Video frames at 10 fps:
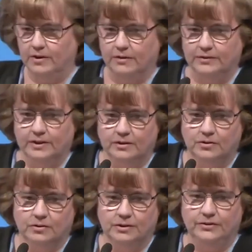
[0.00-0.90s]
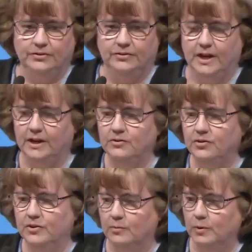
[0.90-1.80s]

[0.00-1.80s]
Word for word: involved at an early stage.